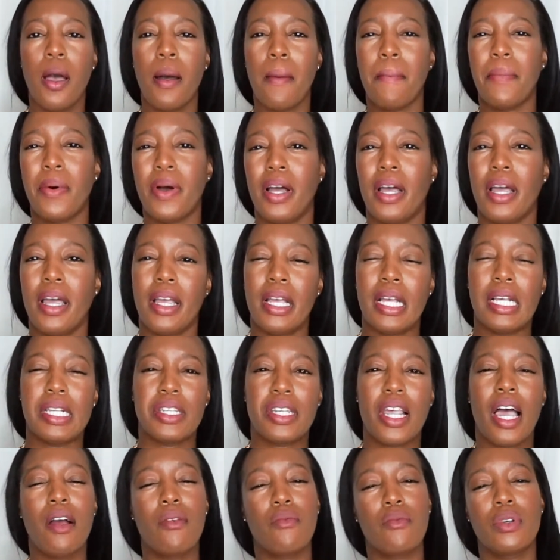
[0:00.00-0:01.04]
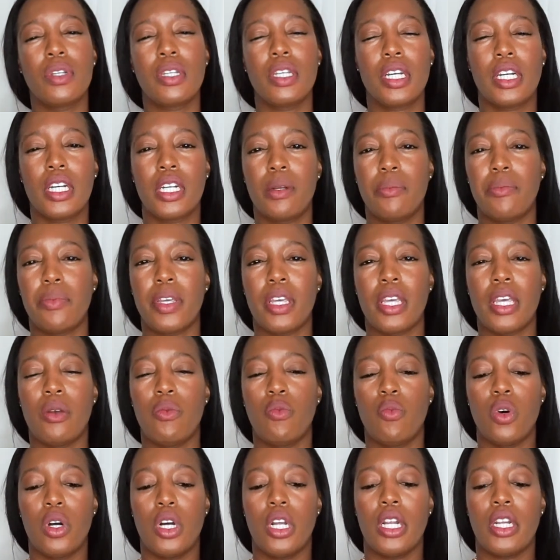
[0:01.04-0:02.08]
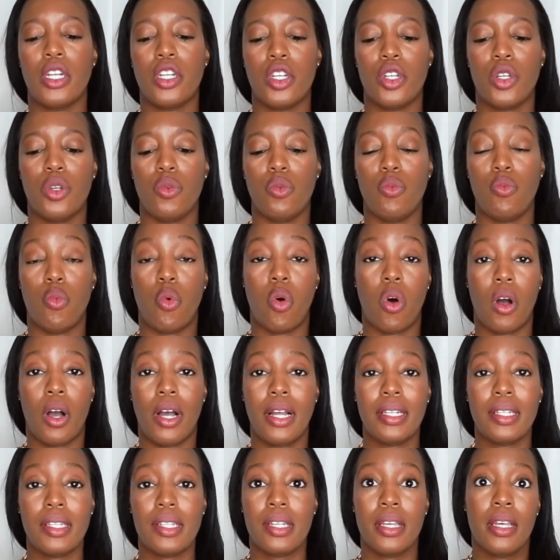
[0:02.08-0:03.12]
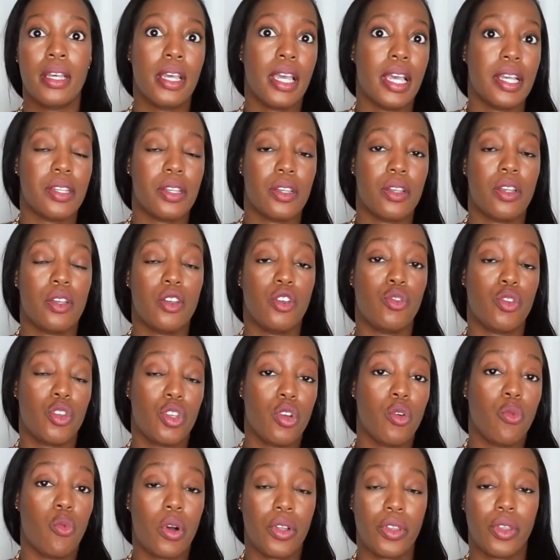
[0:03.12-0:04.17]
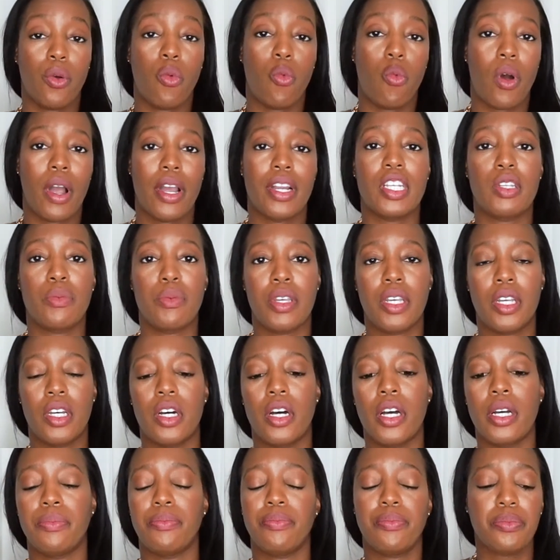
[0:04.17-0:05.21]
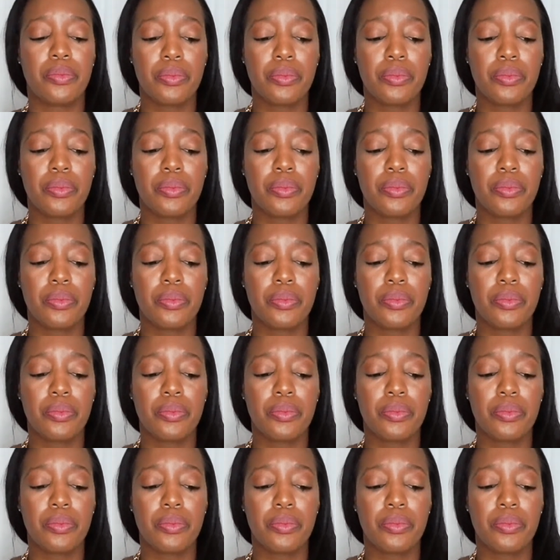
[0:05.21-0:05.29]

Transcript: But is that really going to be what you want? You still want the wine to be good?